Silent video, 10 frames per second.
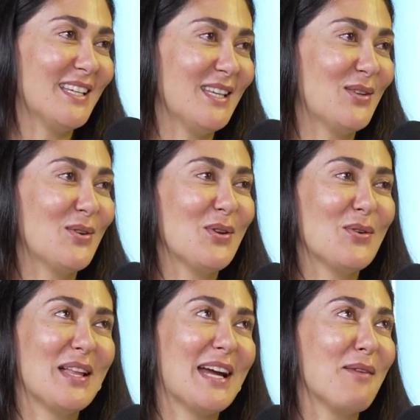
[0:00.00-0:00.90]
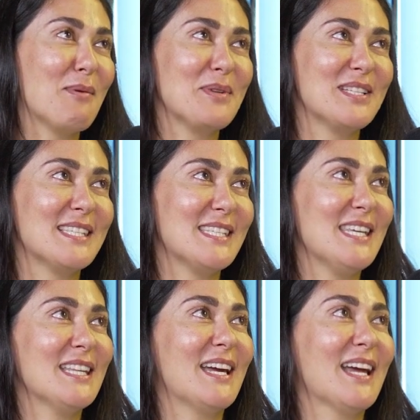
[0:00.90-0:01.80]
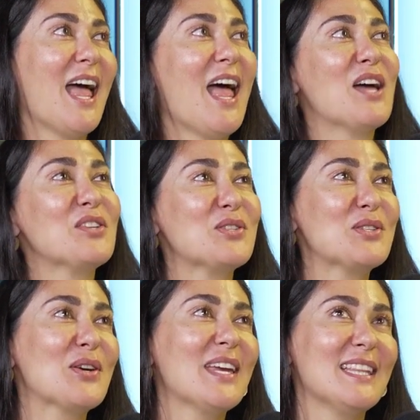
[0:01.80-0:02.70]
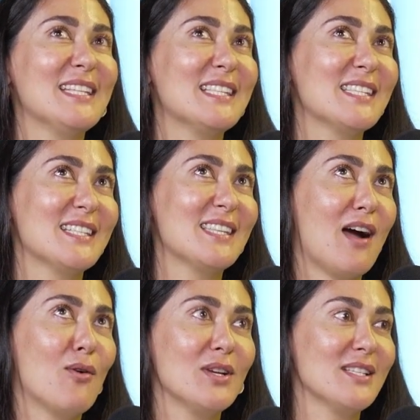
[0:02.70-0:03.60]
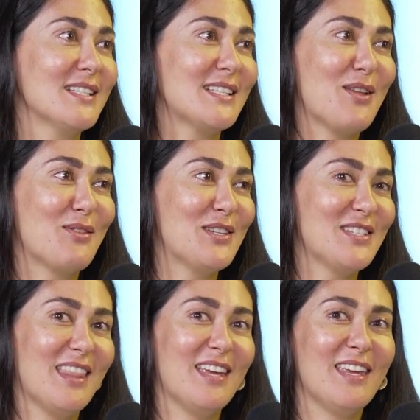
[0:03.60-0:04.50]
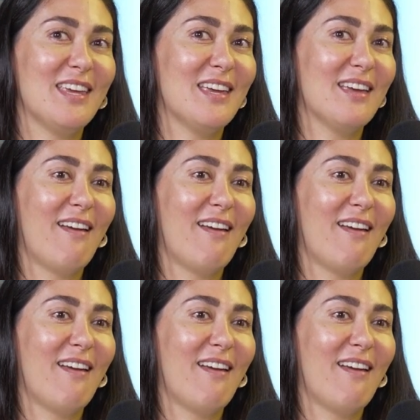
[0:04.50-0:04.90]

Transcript: You're like, I remember just seeing just looking at these 6 towers in Southridge and thinking,